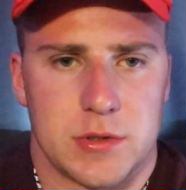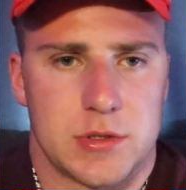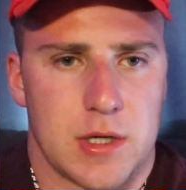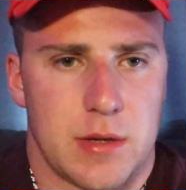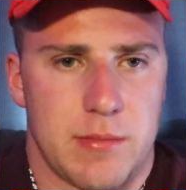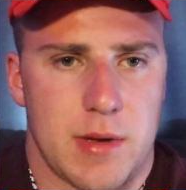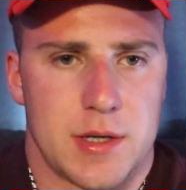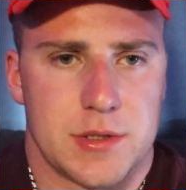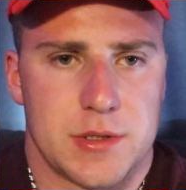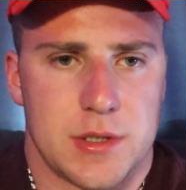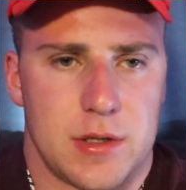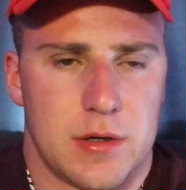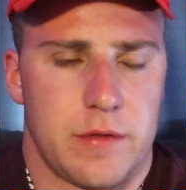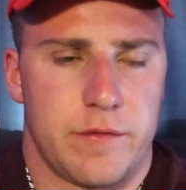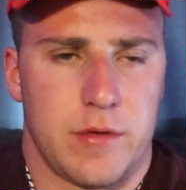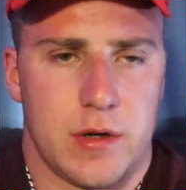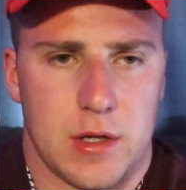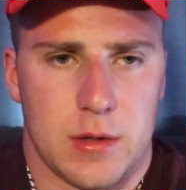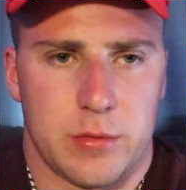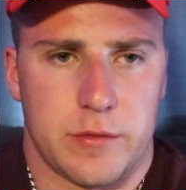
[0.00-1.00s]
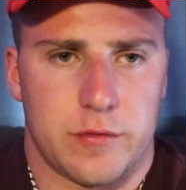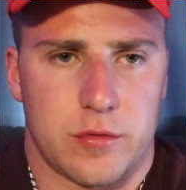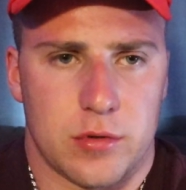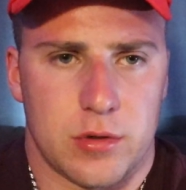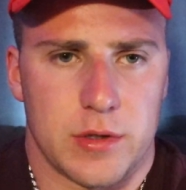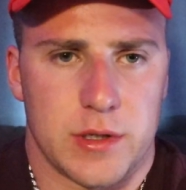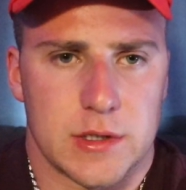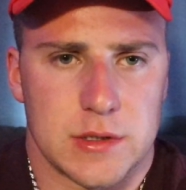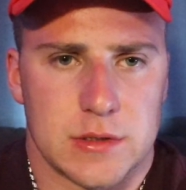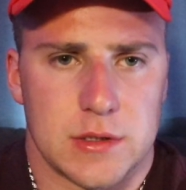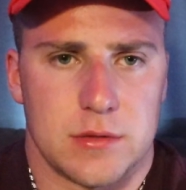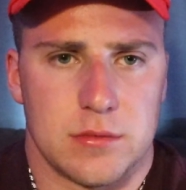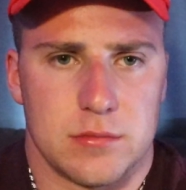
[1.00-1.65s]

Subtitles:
which I mentioned in a video before this